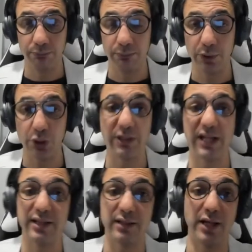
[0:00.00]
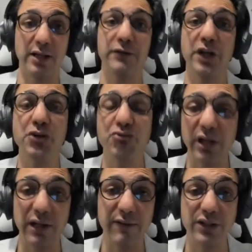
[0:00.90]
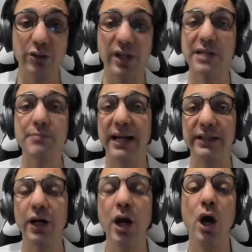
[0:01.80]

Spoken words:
So that's kind of irrelevant. So it doesn't matter.